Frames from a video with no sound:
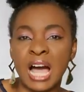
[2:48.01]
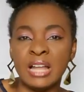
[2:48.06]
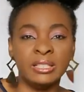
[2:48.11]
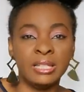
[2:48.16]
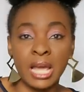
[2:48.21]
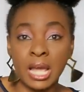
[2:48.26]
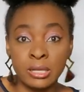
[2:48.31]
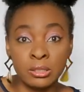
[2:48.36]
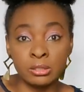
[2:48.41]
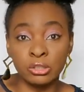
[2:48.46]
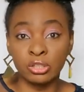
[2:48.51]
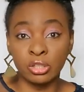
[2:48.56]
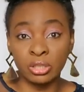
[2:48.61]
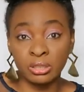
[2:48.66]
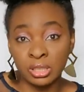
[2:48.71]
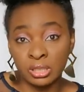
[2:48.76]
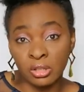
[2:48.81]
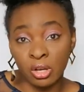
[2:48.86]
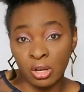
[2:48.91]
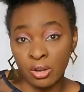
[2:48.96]
And then
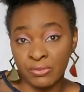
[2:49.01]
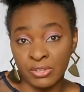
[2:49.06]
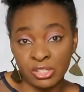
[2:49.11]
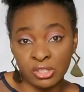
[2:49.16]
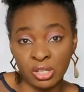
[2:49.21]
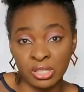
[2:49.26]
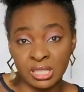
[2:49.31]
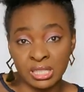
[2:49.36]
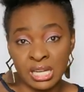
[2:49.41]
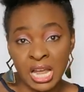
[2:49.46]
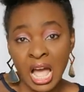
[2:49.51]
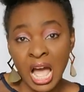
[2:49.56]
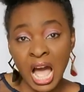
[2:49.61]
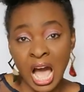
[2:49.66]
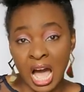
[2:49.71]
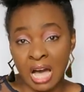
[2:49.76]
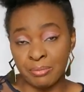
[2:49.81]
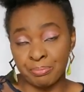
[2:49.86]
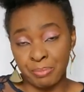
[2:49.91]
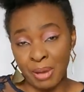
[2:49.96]
suddenly, all of a sudden,
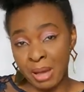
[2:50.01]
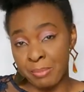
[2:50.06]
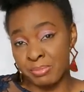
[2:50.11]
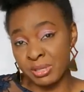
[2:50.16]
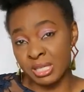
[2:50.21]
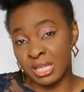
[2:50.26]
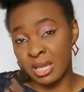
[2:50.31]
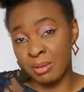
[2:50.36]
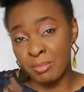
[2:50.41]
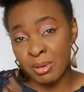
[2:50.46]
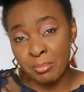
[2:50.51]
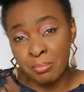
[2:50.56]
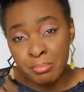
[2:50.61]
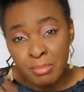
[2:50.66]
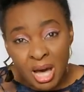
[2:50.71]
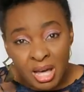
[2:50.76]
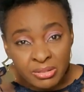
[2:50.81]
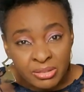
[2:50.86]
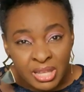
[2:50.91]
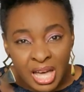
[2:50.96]
I became a
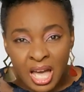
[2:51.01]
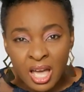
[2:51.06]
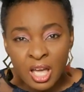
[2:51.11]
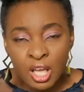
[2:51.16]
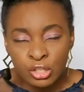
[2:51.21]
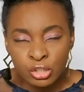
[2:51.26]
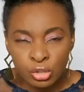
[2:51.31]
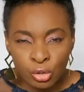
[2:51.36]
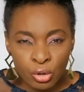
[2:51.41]
mother.